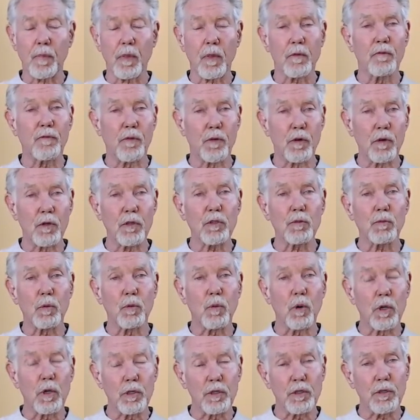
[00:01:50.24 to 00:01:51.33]
First, we
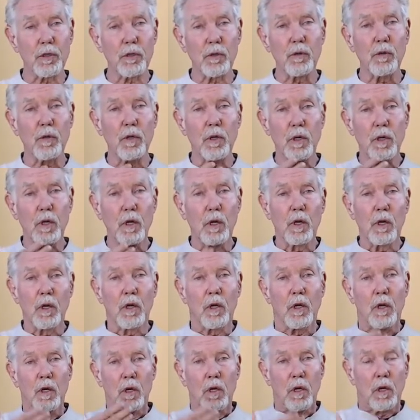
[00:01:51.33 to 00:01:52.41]
want to
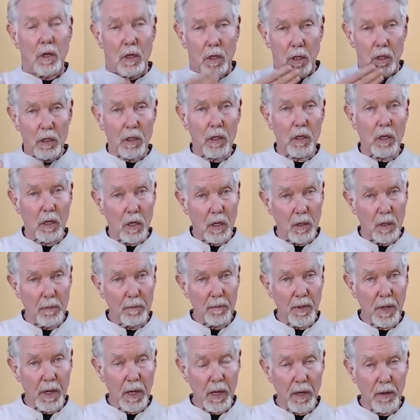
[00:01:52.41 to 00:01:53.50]
calm
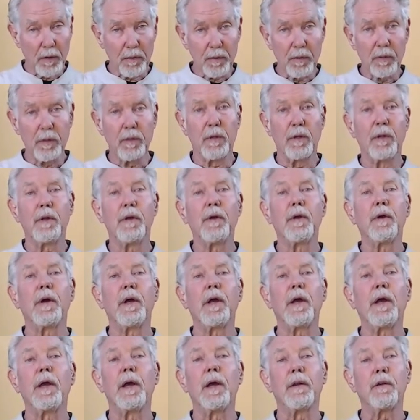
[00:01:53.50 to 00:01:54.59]
down
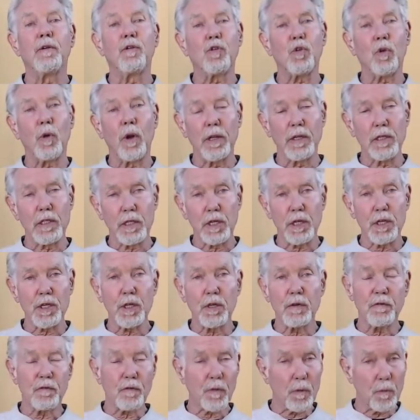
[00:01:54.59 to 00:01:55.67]
and
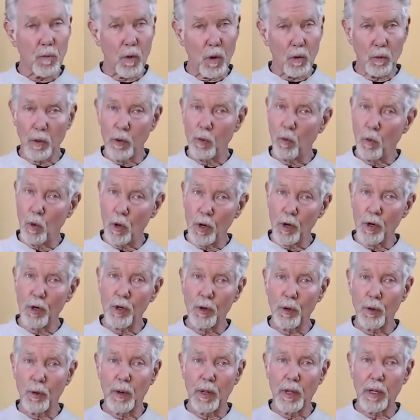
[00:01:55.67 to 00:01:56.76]
transition from what we were
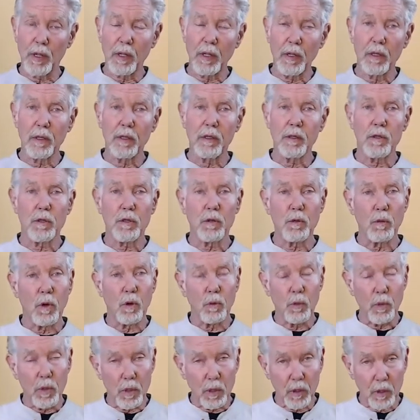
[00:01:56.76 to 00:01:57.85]
doing to what
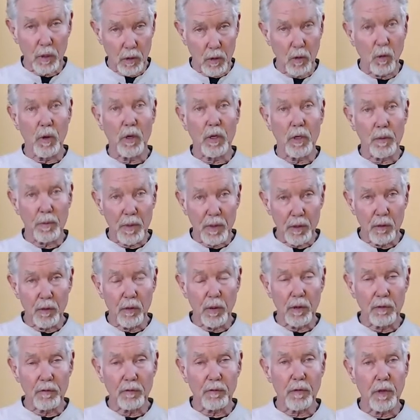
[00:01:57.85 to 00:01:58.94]
we're going to be
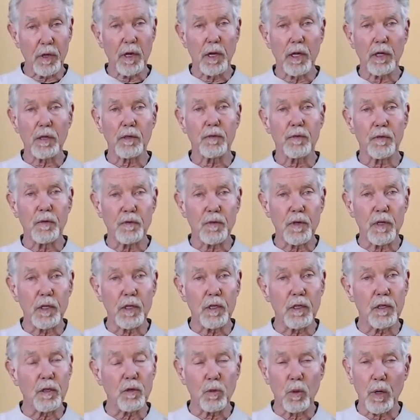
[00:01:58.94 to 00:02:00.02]
doing for the next 15
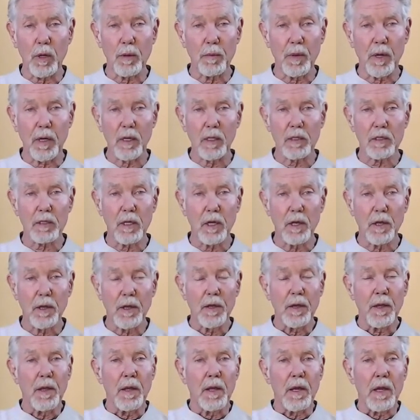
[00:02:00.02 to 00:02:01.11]
to 20 minutes.
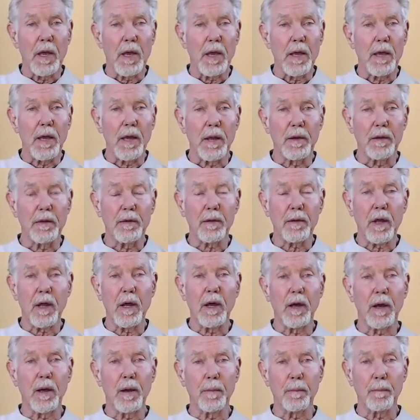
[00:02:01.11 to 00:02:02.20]
And
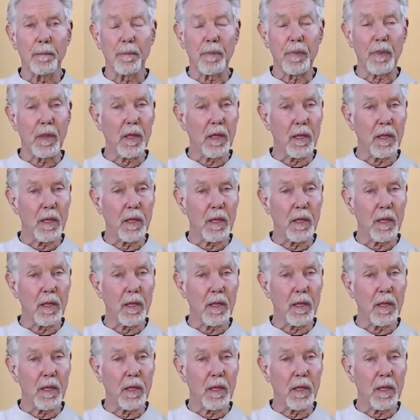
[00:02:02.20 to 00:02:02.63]
the